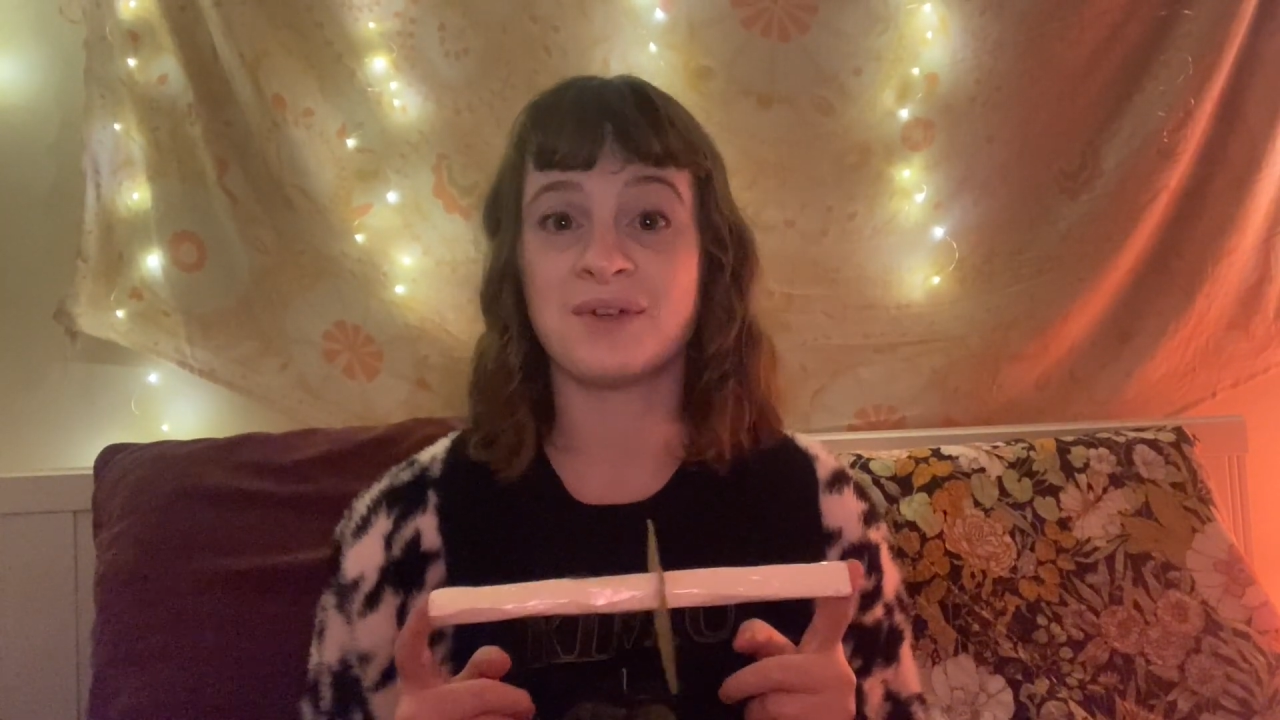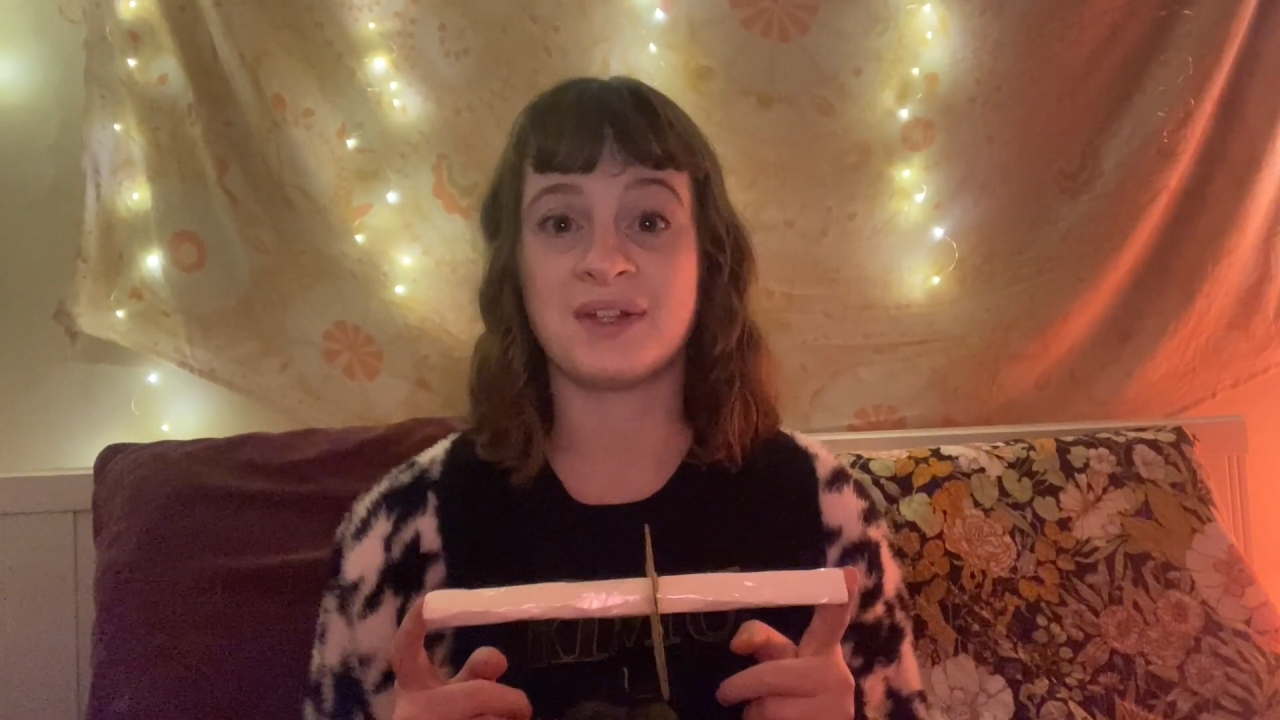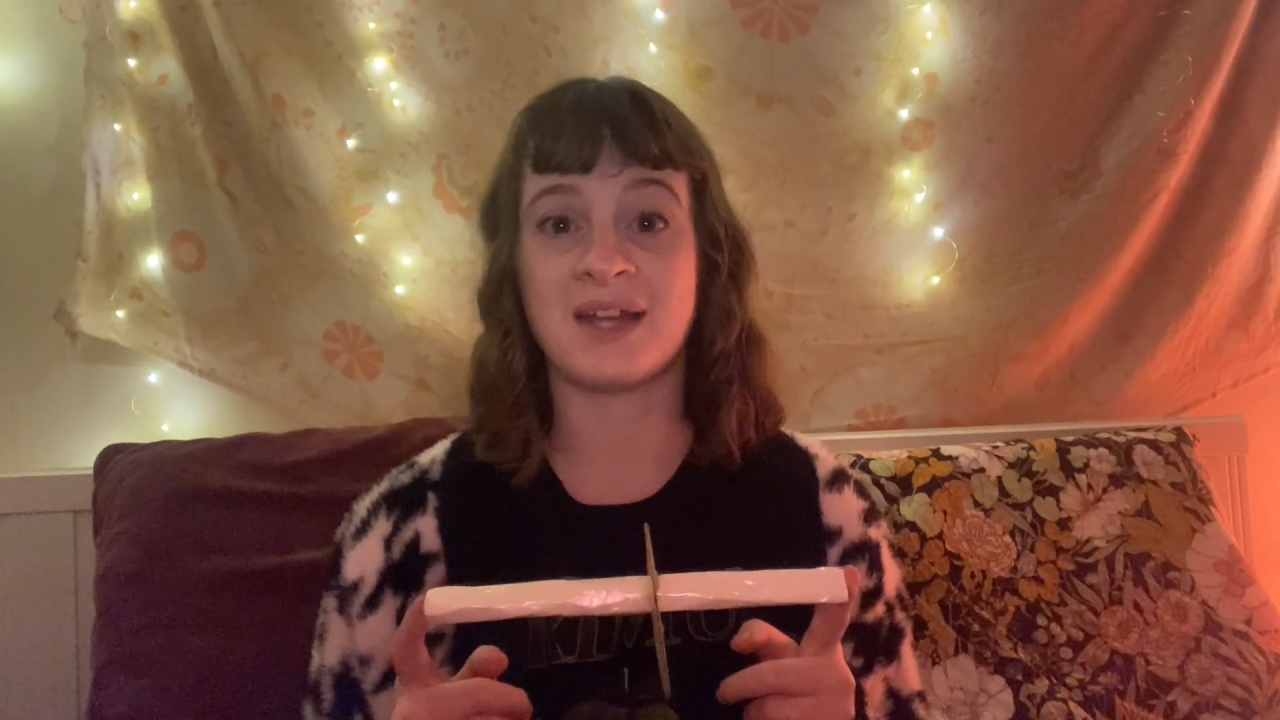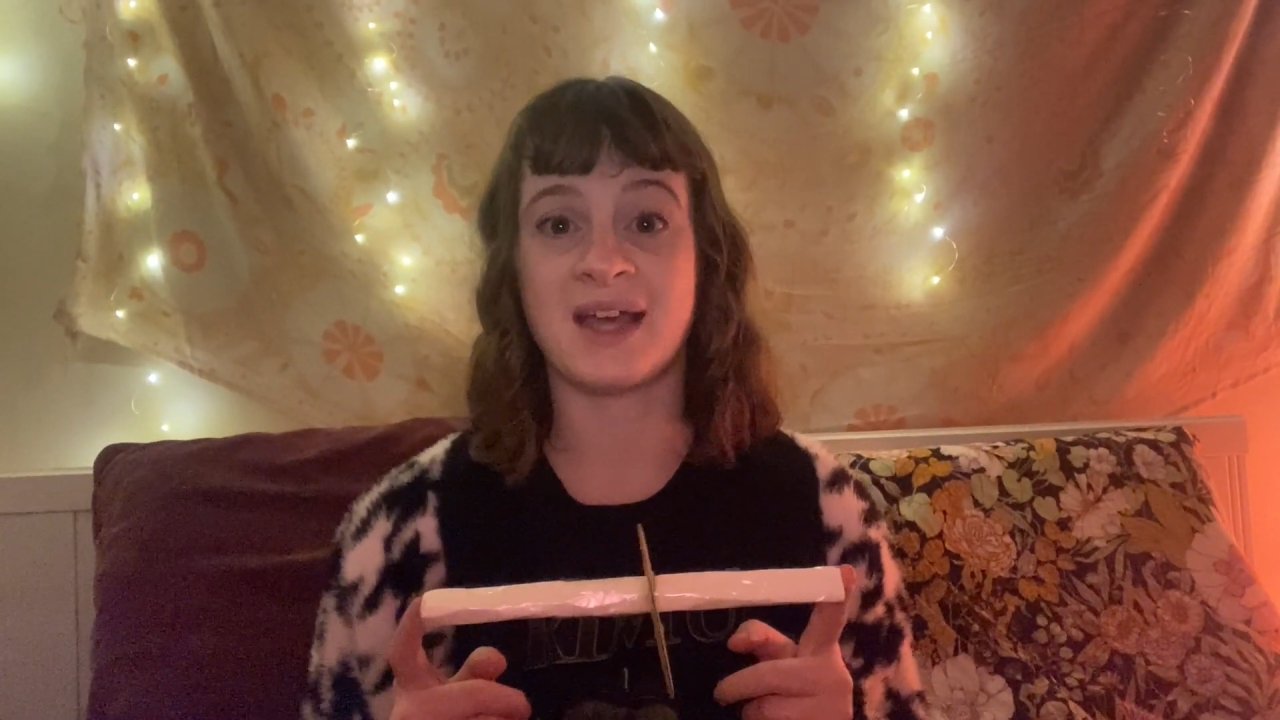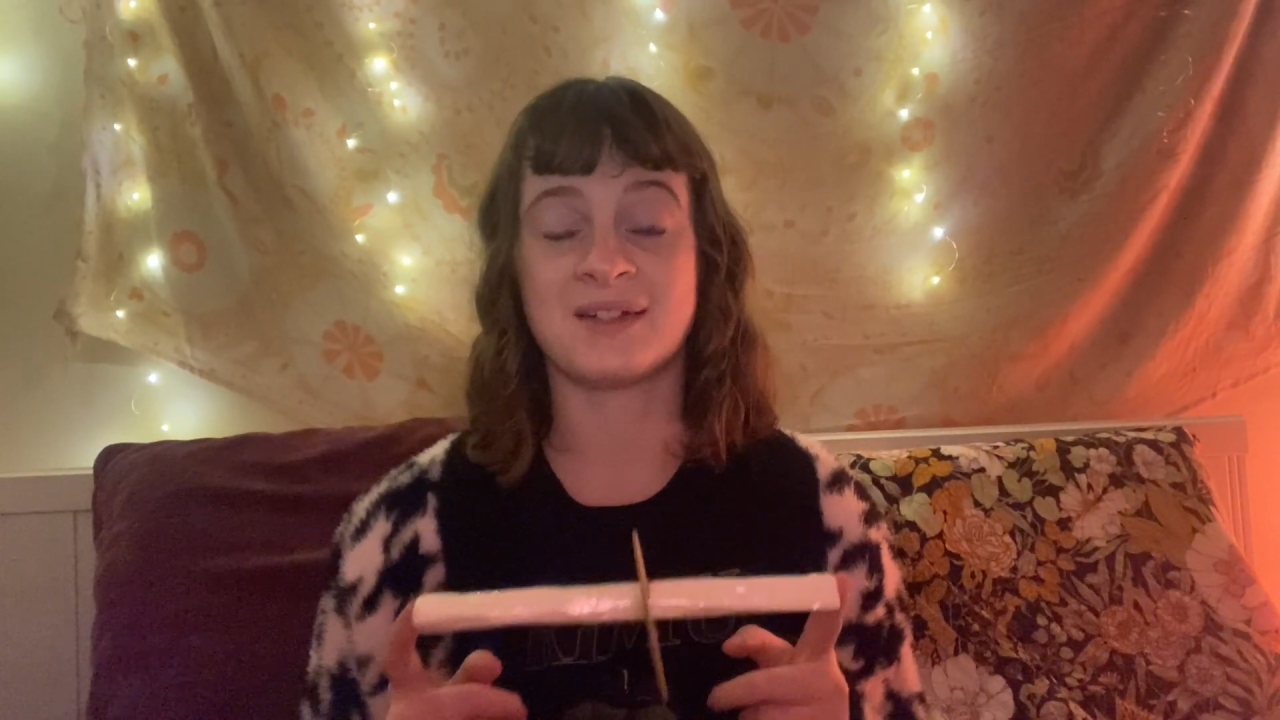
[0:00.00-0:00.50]
wheel
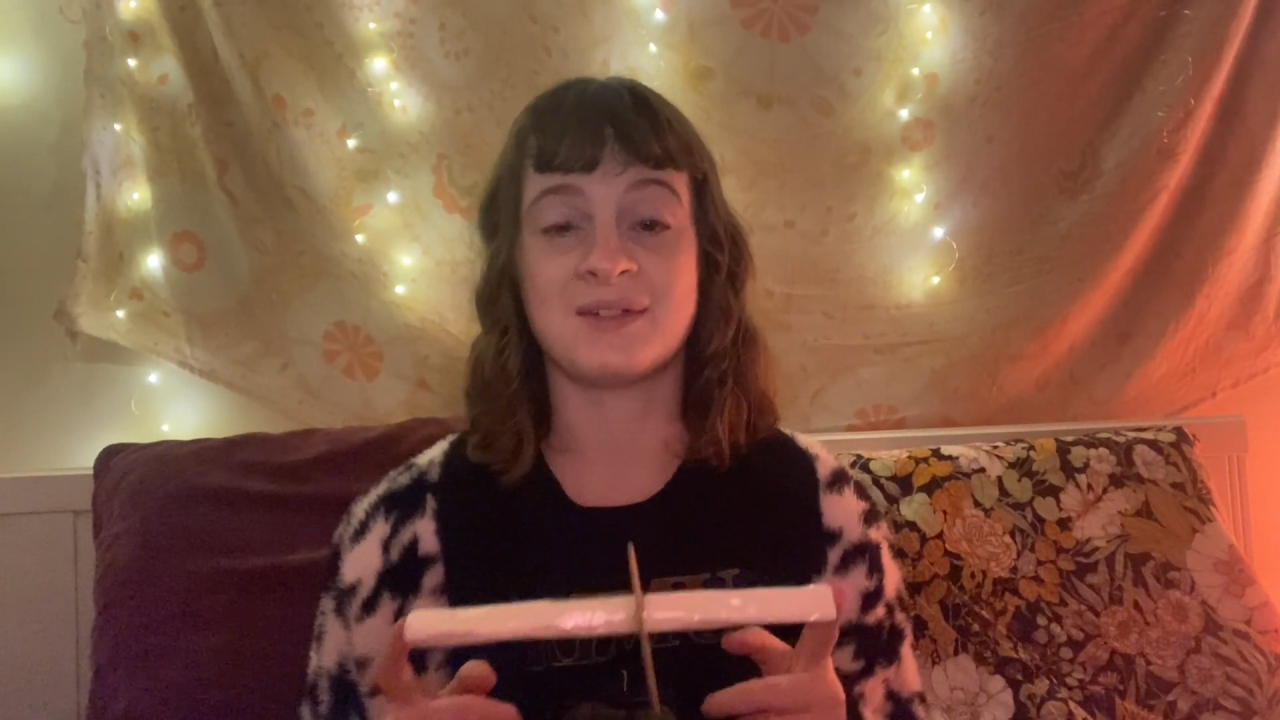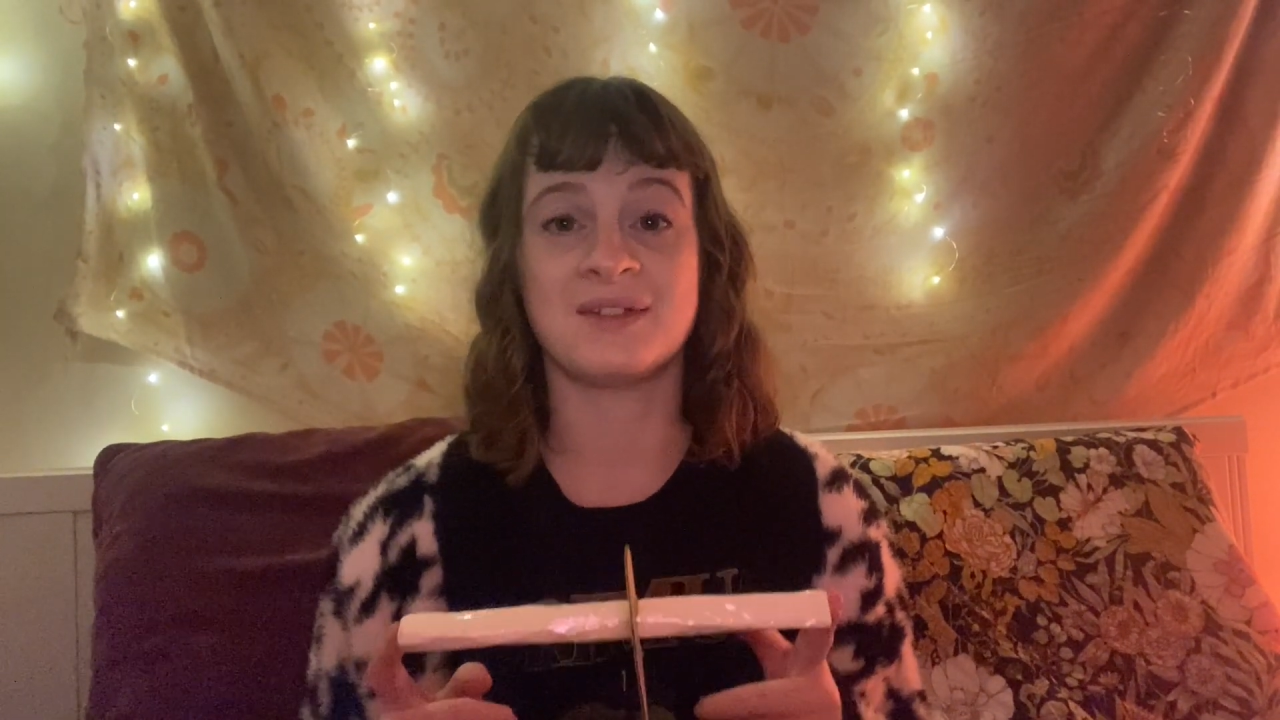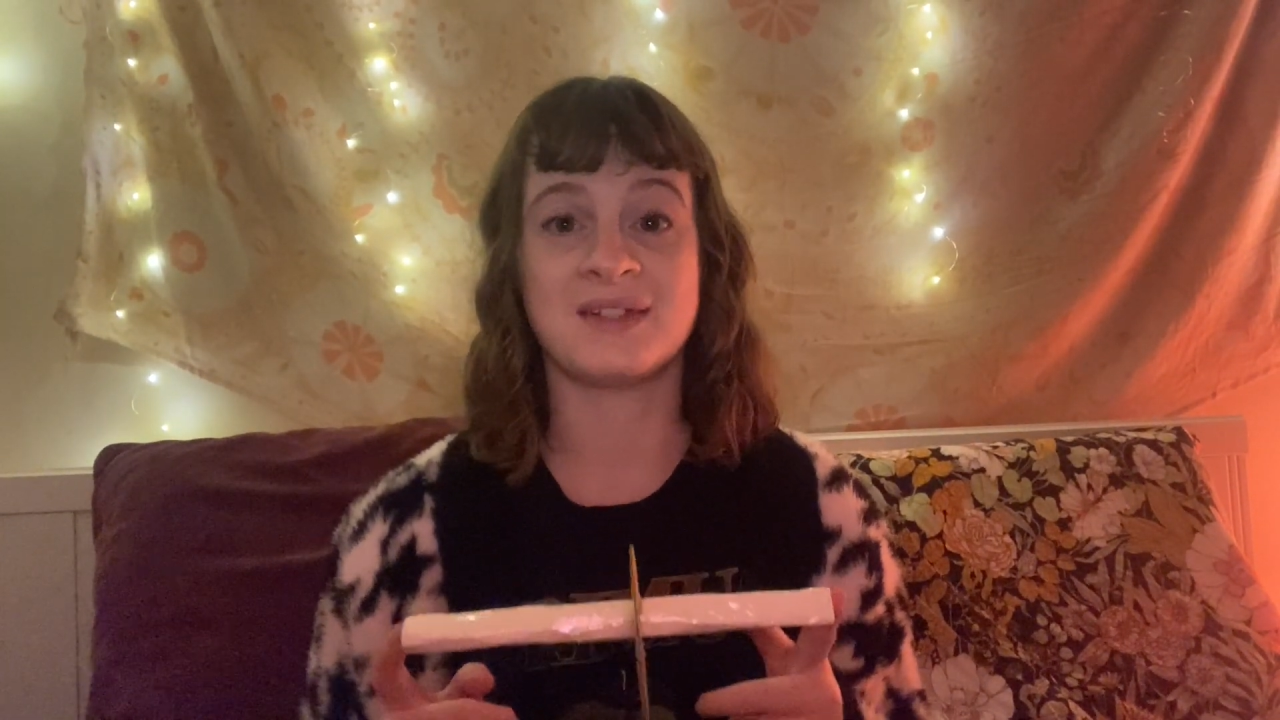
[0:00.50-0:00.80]
and axle is